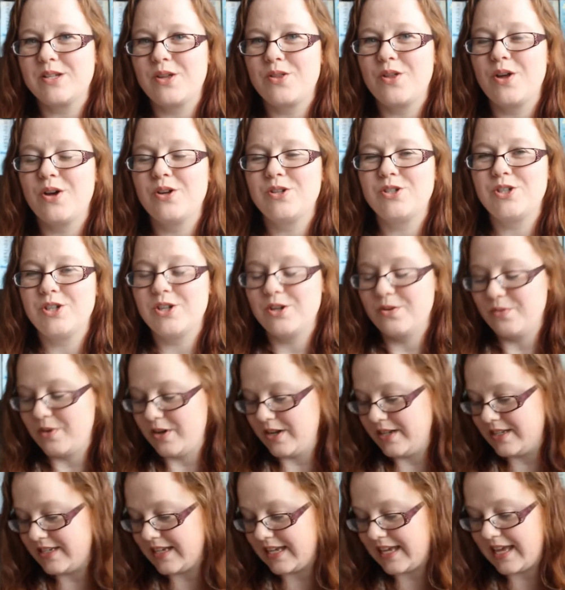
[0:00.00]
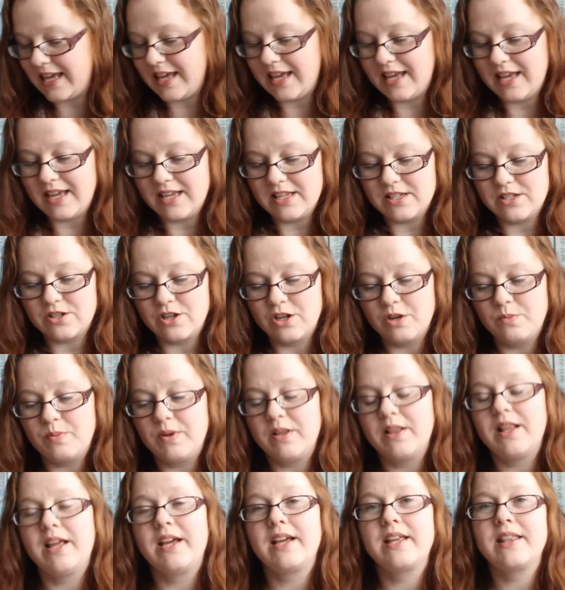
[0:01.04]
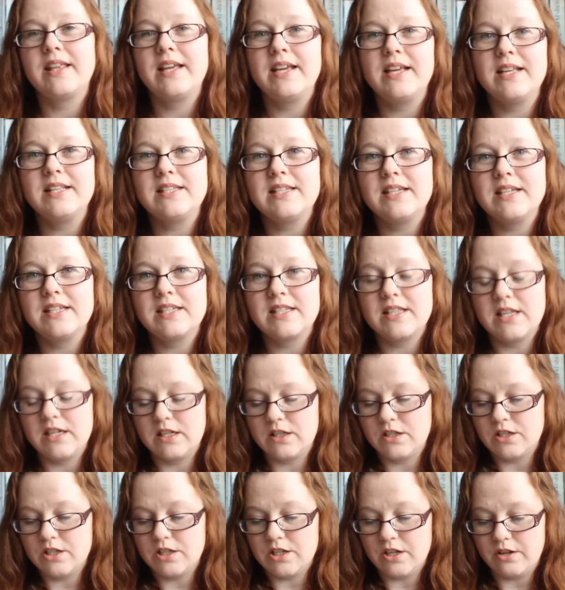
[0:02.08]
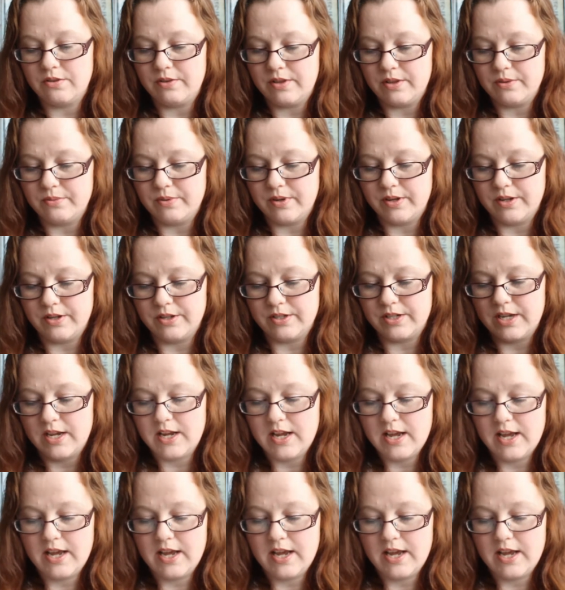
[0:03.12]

I thought, do you know what, it's a kit, it's going to be like the easiest thing to do in the world.